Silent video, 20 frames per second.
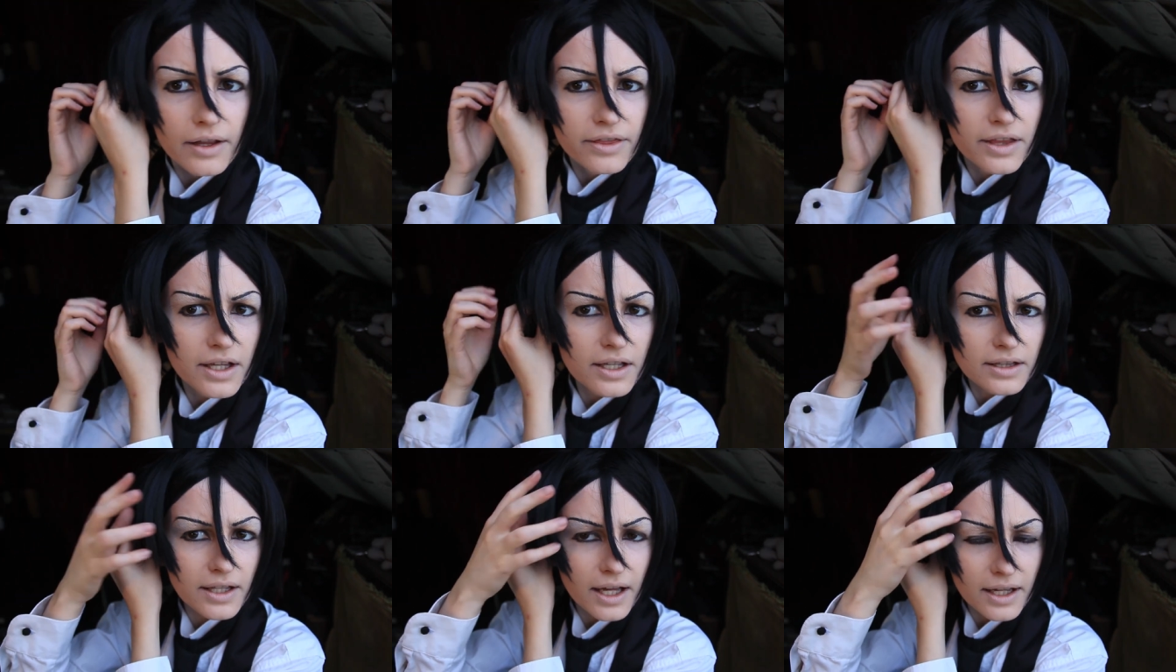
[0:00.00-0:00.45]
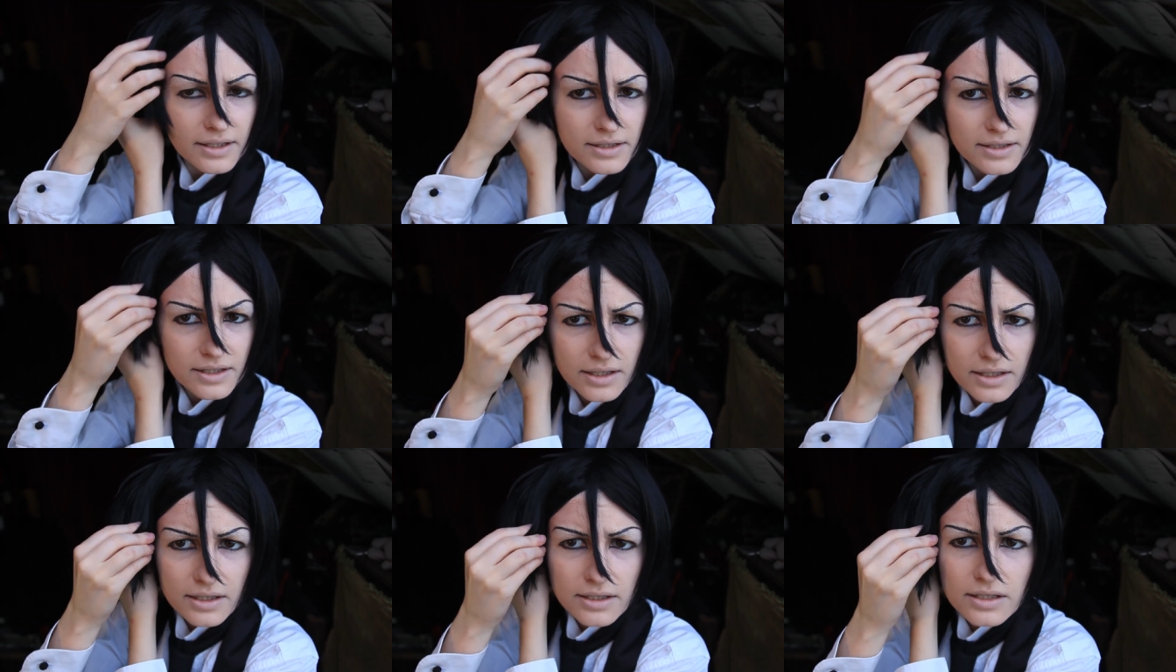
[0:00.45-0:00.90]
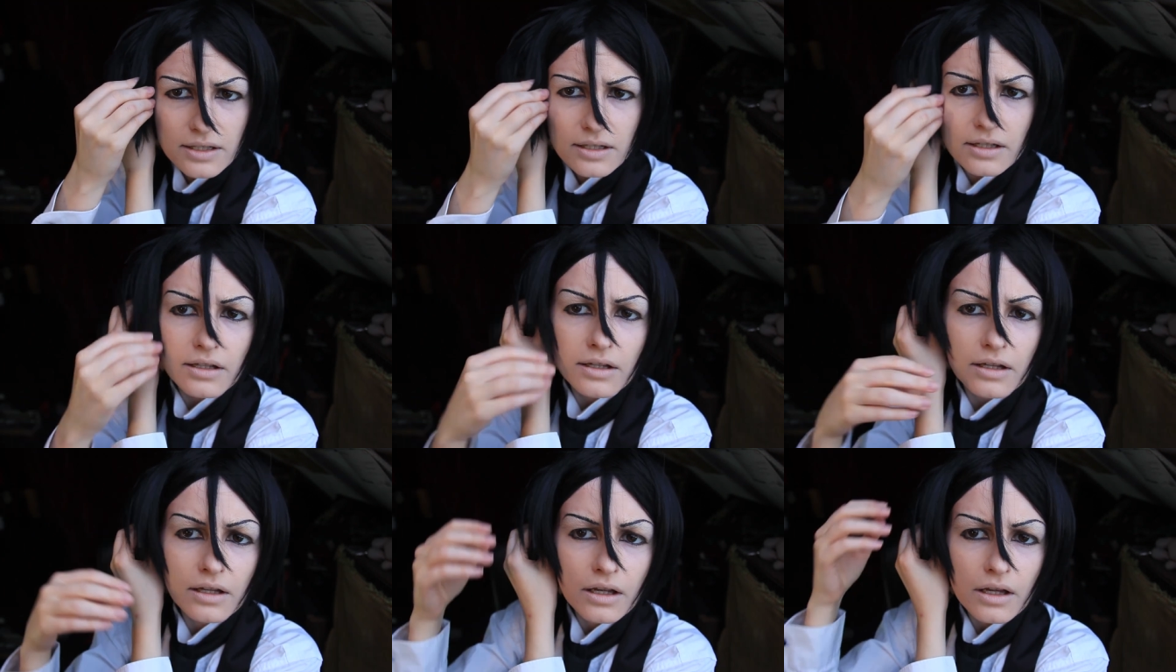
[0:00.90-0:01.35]
I think that's it.
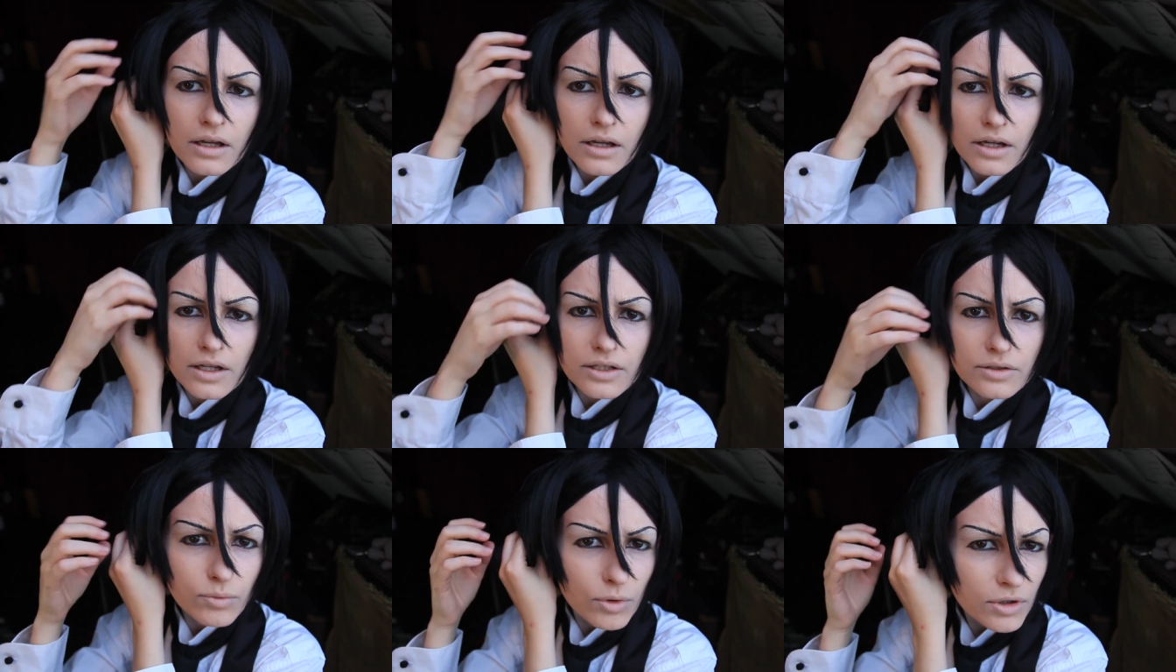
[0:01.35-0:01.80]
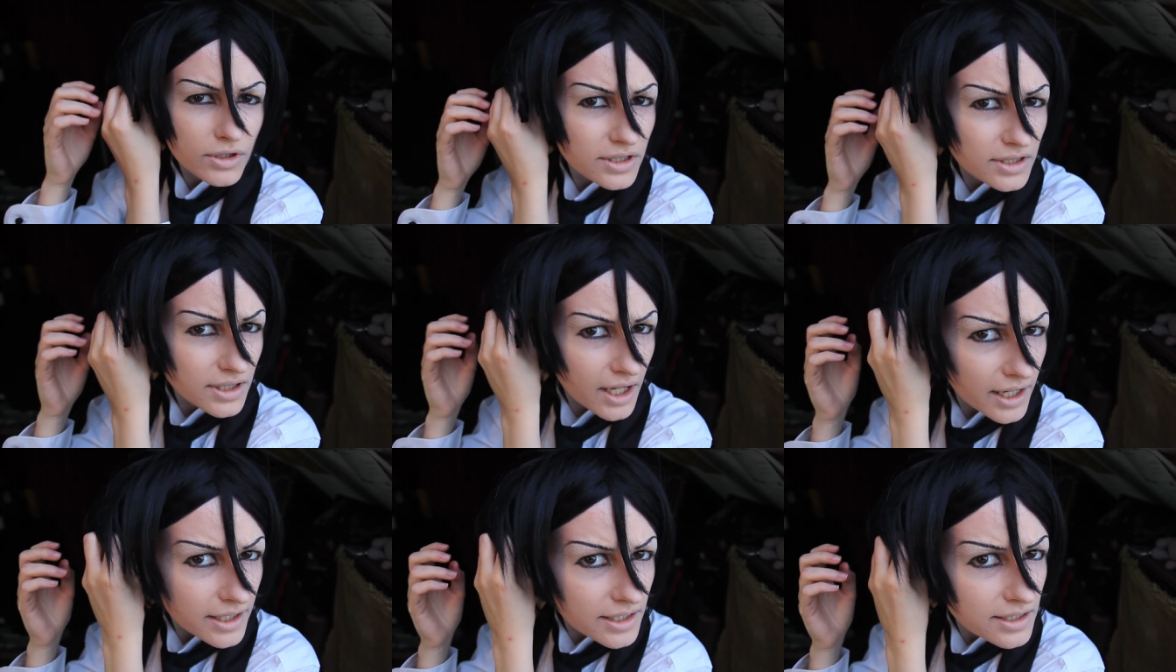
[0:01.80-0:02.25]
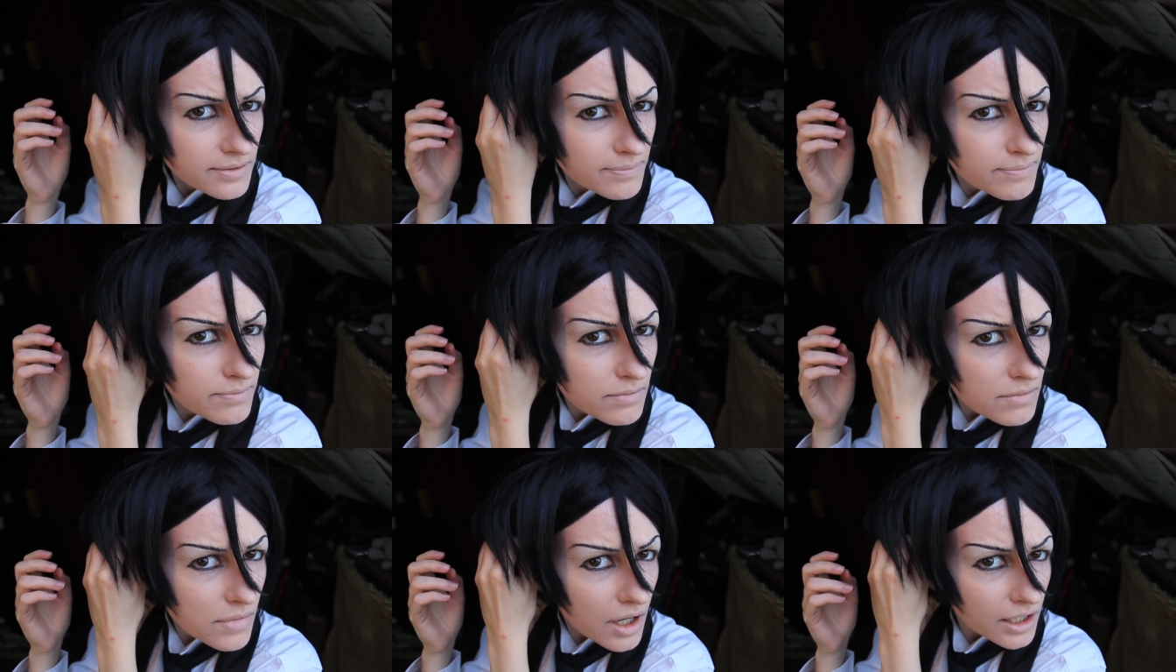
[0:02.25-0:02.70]
Because one side is
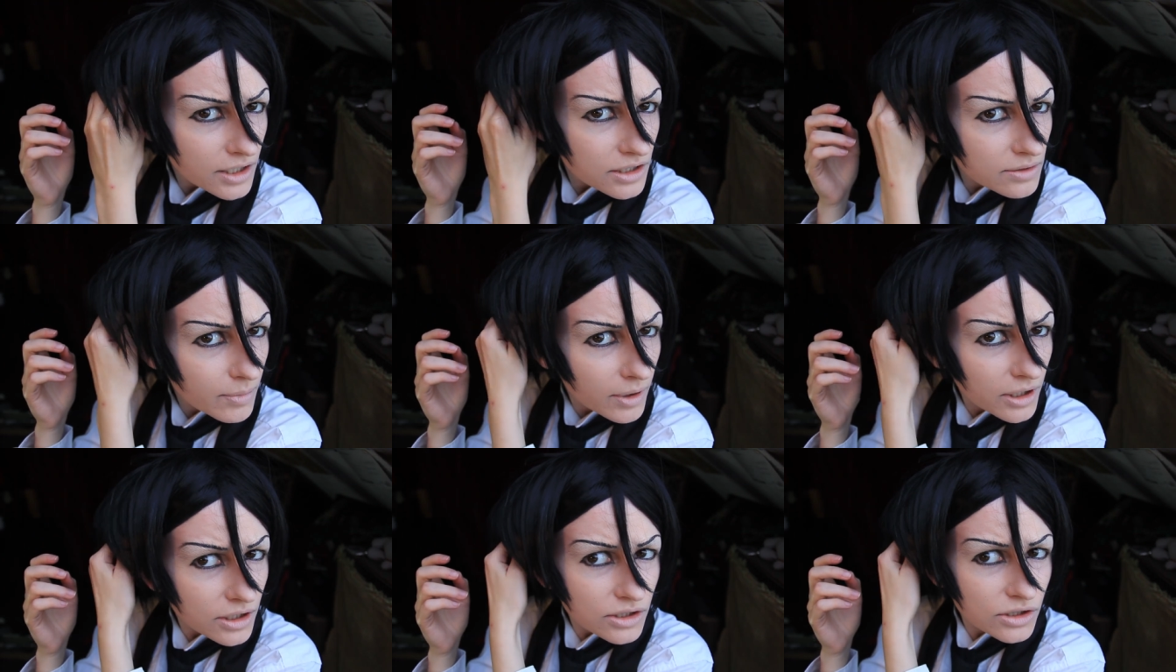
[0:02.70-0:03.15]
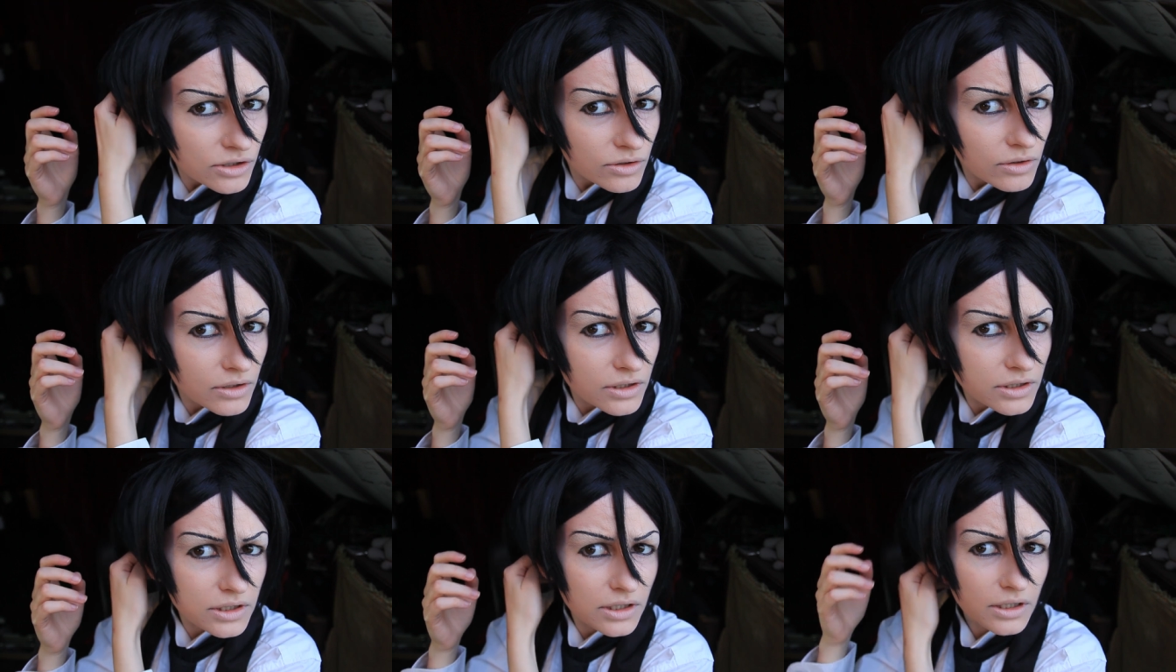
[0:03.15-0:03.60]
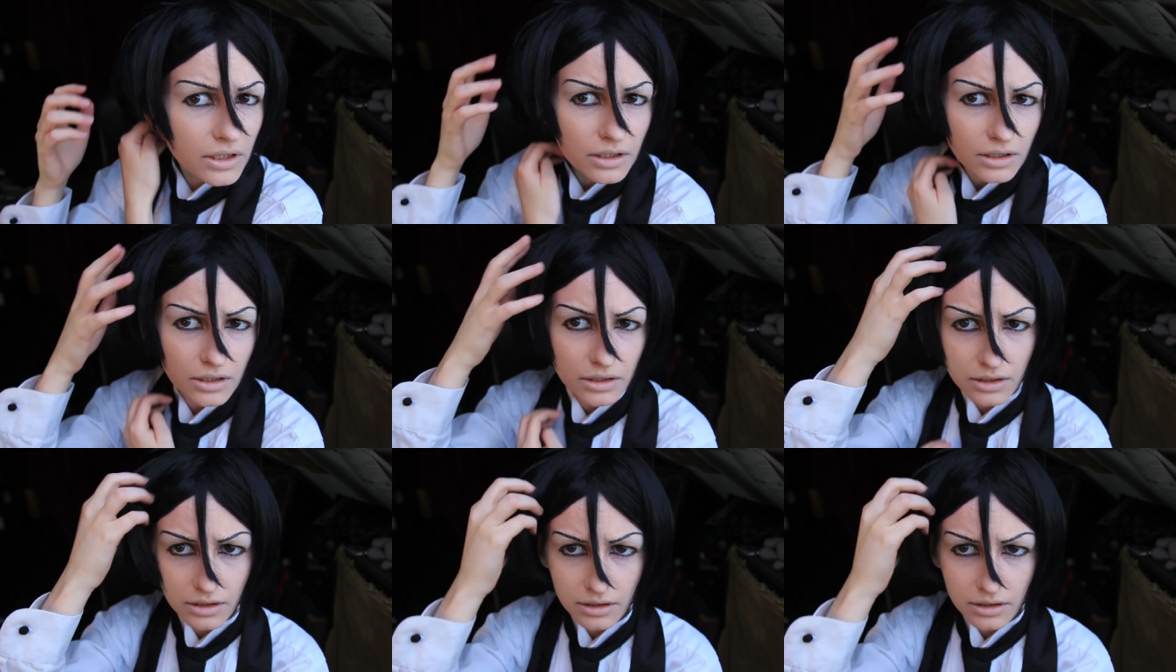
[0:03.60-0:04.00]
much, much shorter.